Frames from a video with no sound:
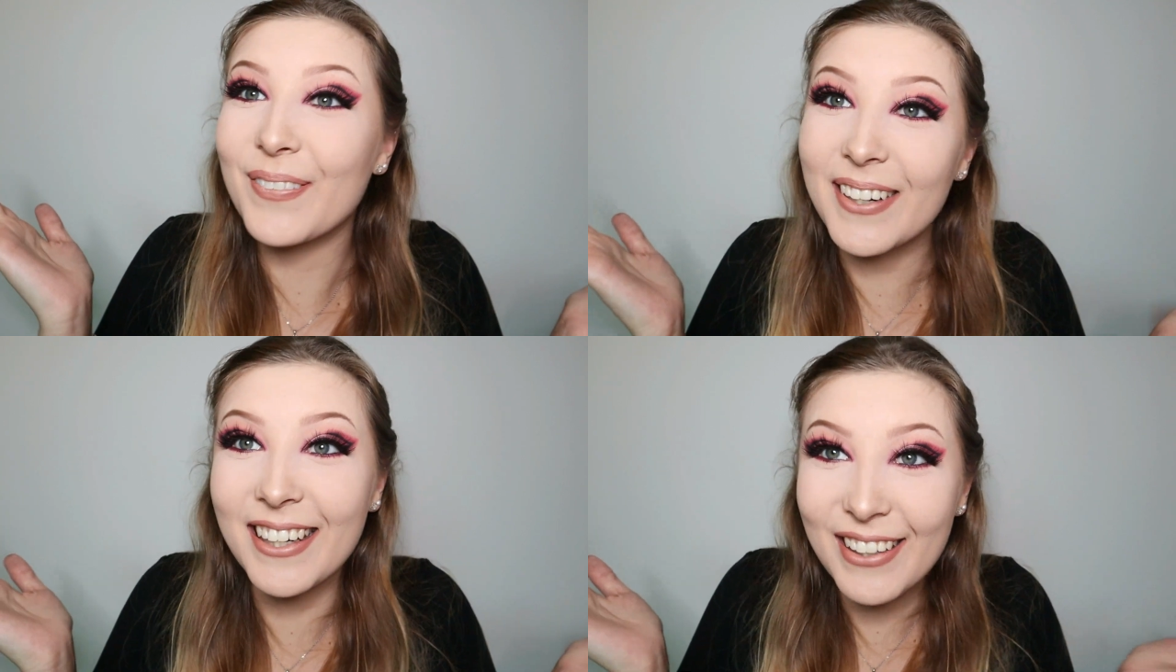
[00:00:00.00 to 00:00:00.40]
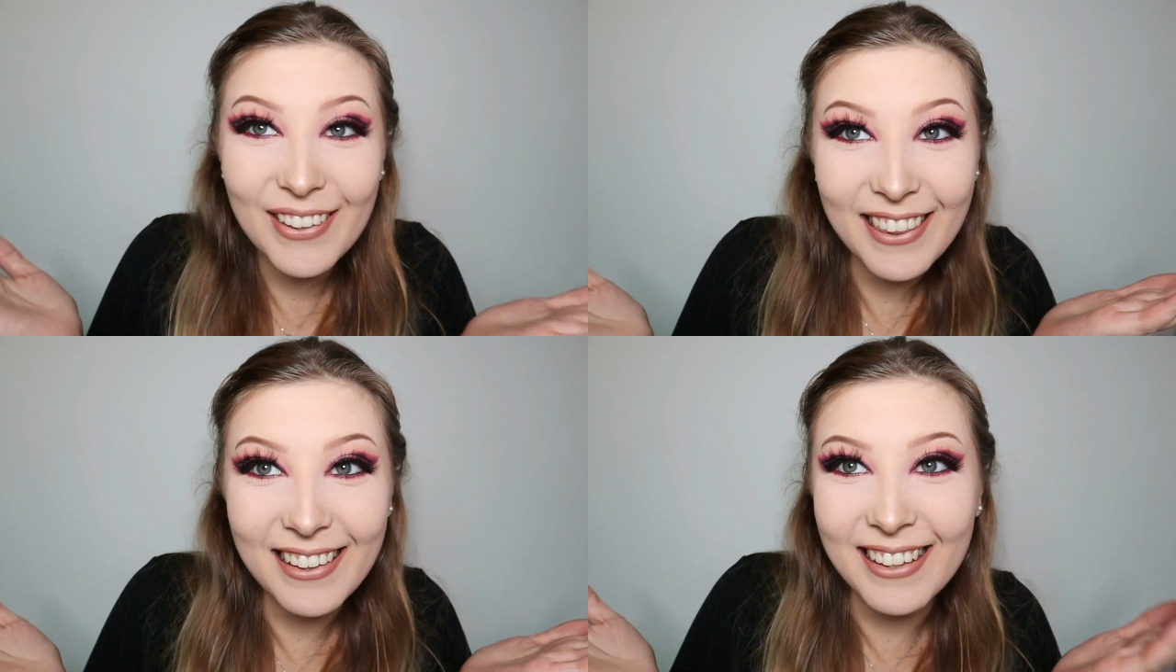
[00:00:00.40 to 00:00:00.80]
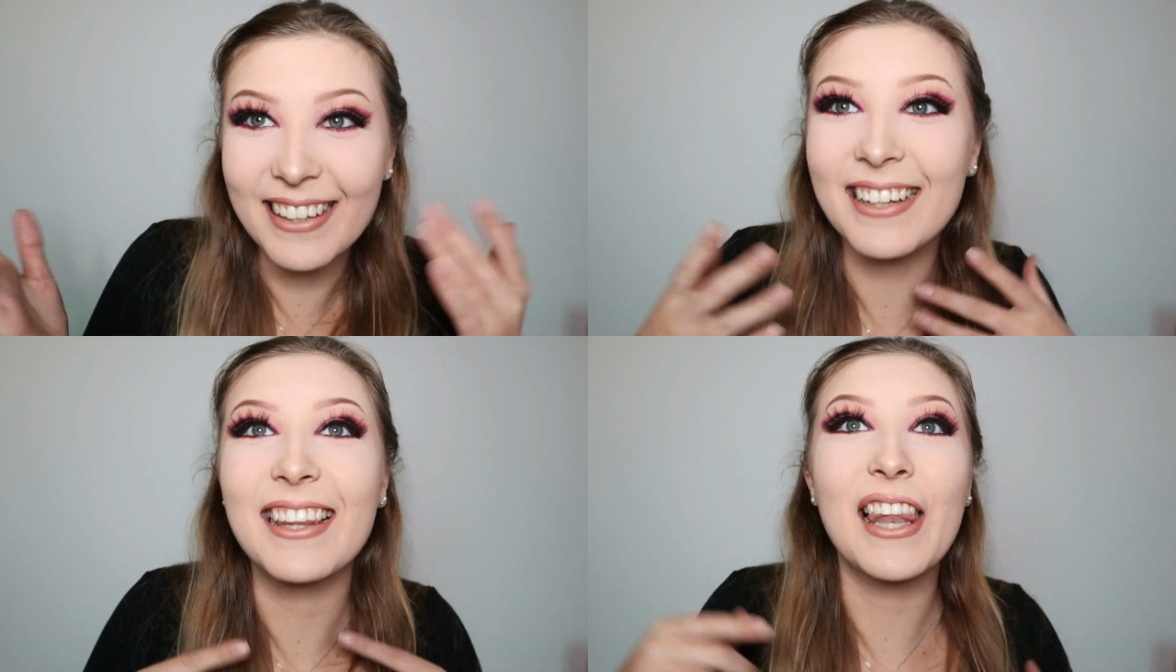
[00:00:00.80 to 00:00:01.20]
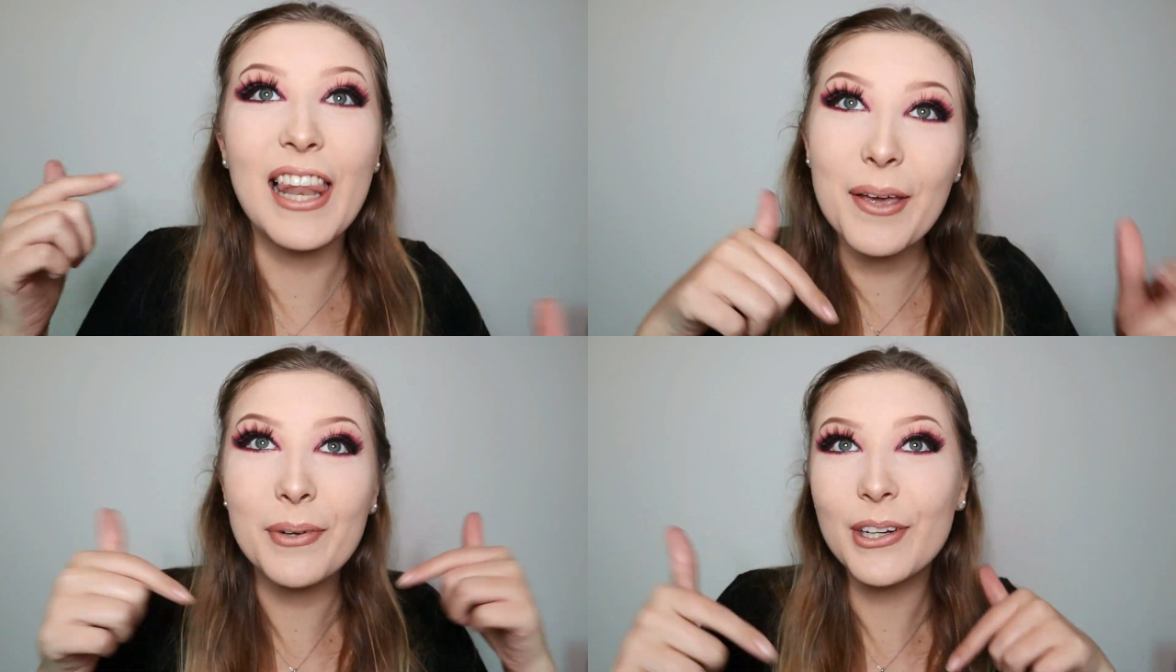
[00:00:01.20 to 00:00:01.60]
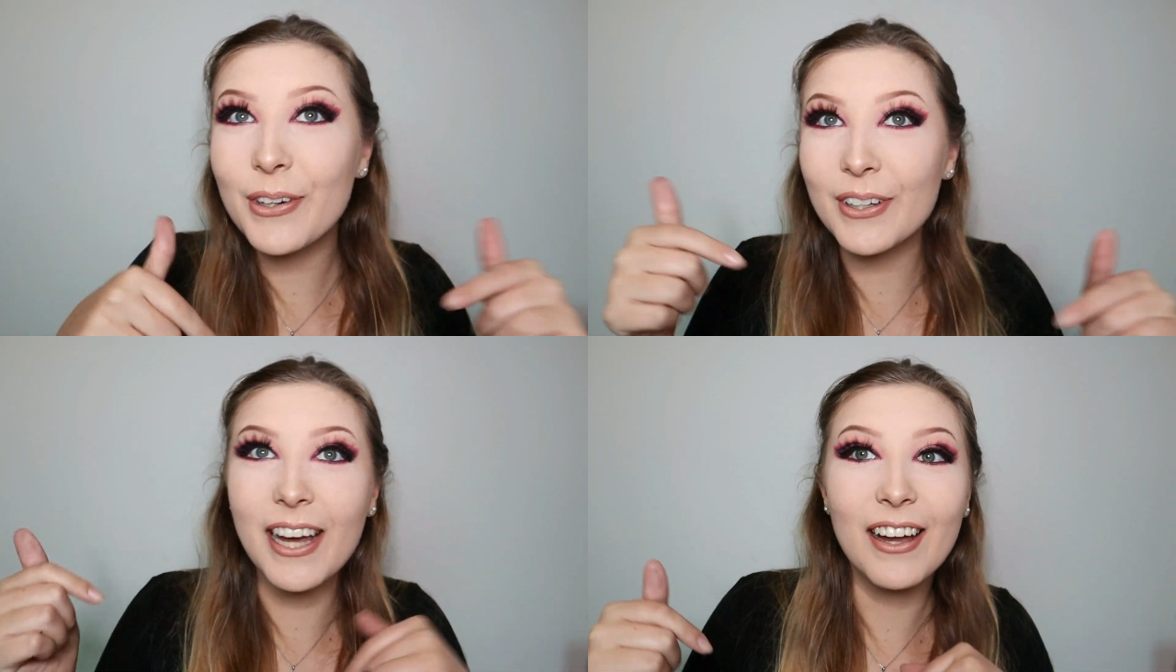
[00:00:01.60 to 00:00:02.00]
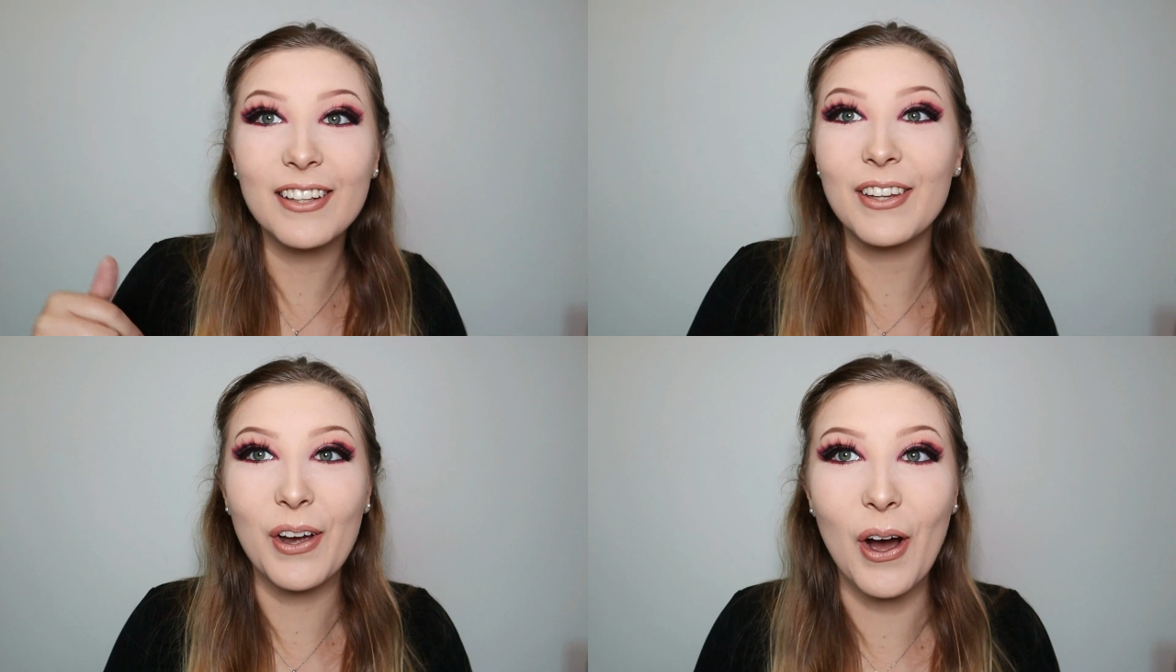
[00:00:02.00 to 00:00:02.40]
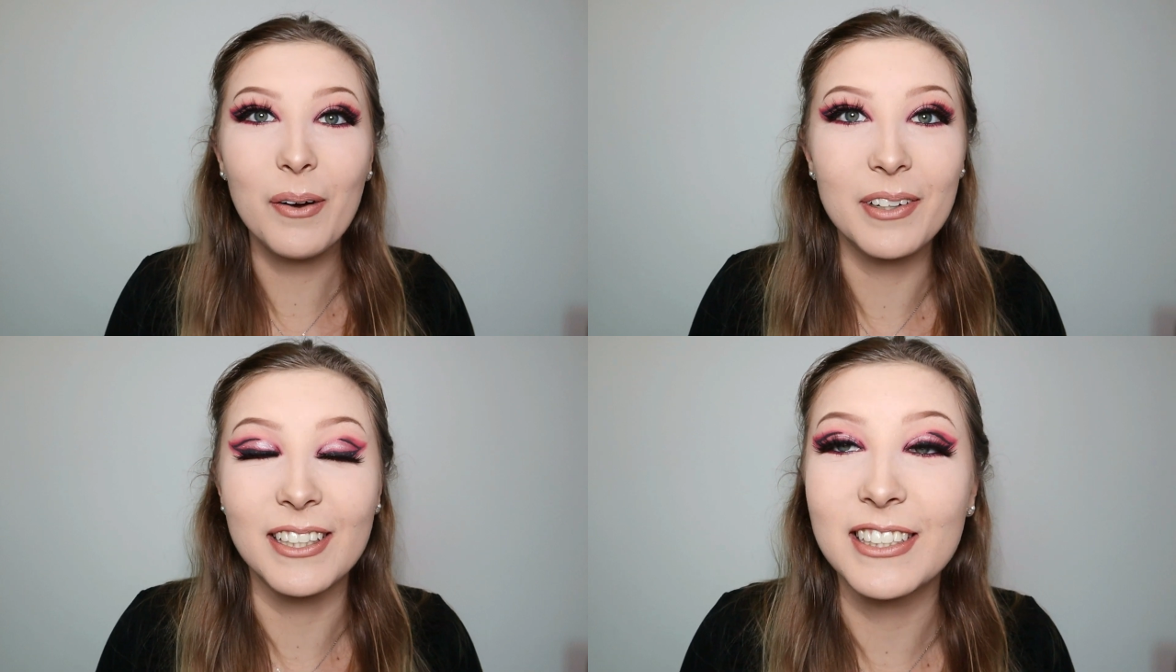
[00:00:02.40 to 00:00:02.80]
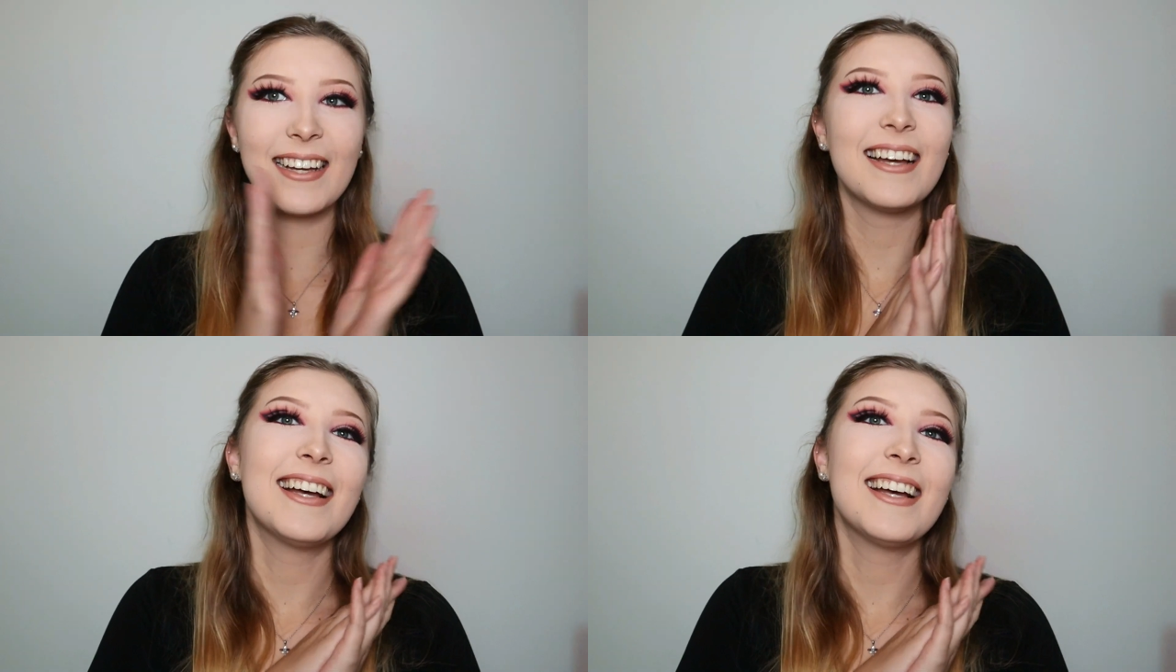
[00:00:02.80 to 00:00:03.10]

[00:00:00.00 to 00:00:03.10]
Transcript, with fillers: what do you think? Let me know down in the comments